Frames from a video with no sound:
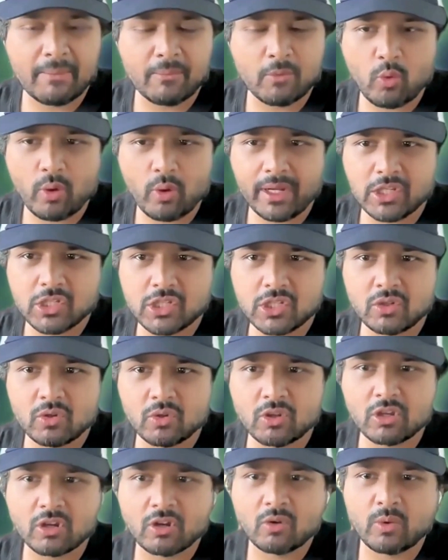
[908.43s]
So I'm going
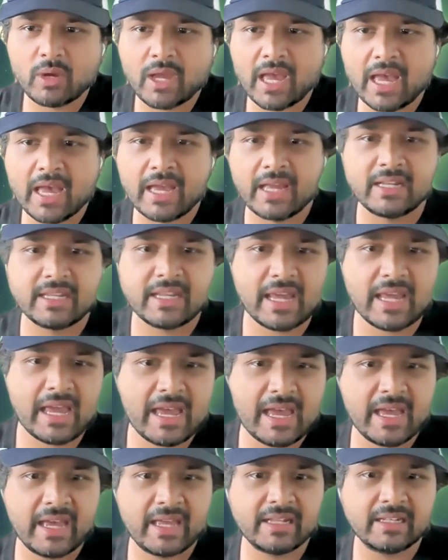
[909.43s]
to go ahead
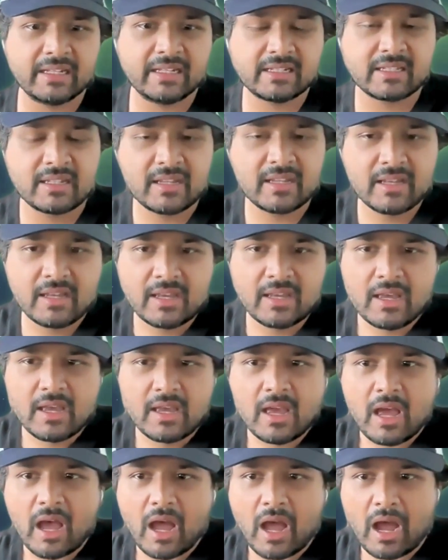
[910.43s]
and
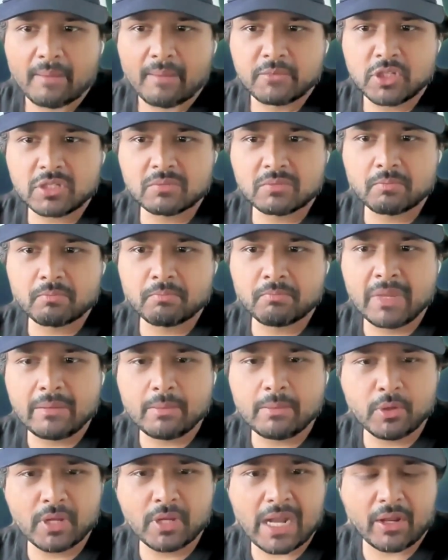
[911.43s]
just
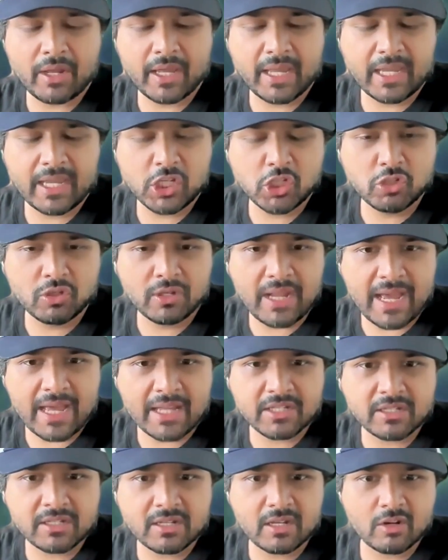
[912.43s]
maybe put out a should
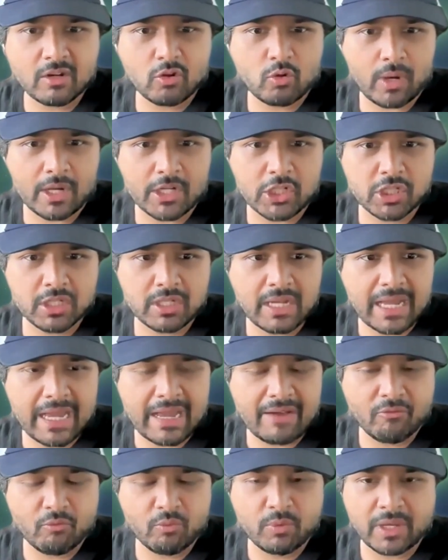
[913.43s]
ask question.
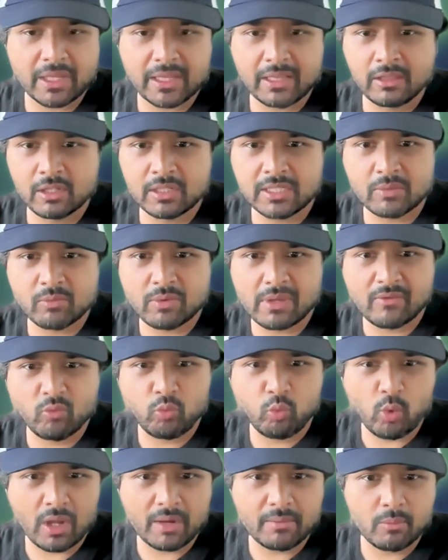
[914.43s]
It looks like we
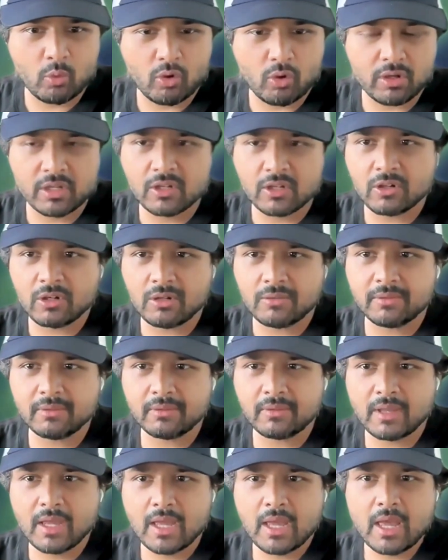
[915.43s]
have one more here.
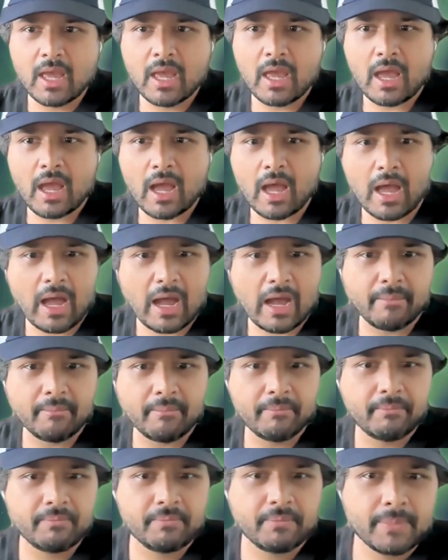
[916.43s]

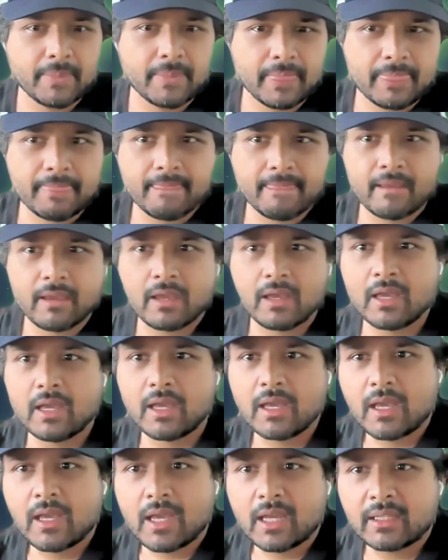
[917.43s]
Um,
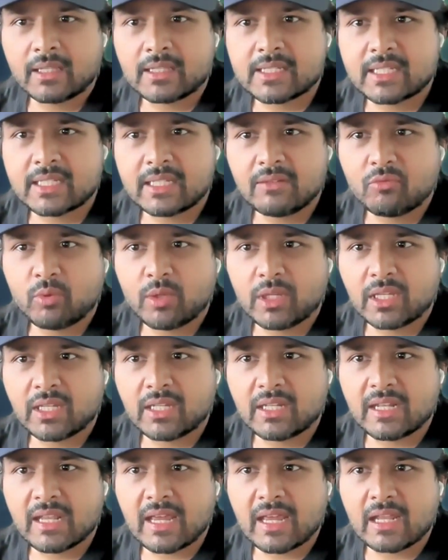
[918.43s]
let's see if we
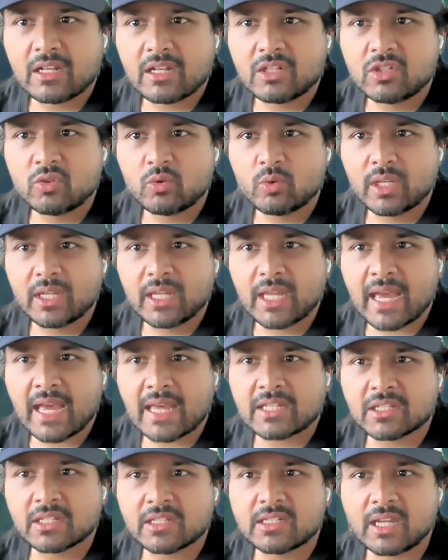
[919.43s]
can do a
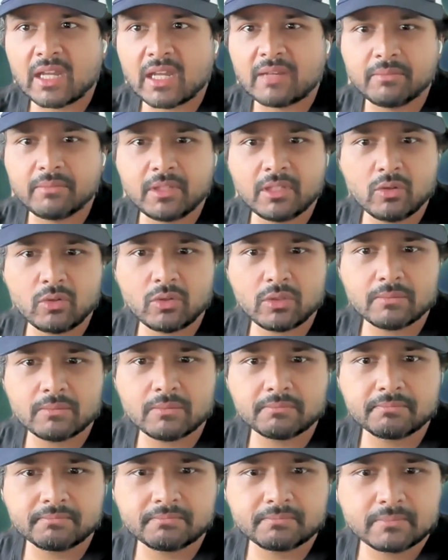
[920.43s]
ask to unmute.
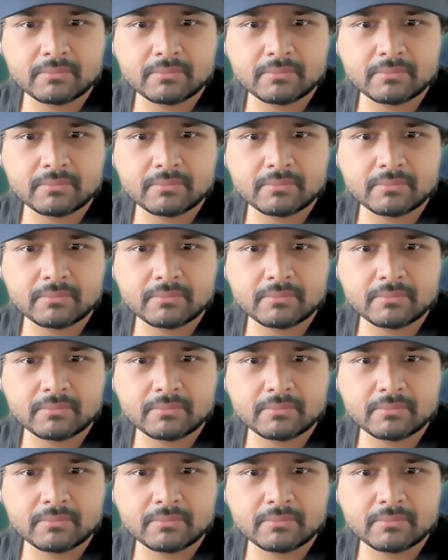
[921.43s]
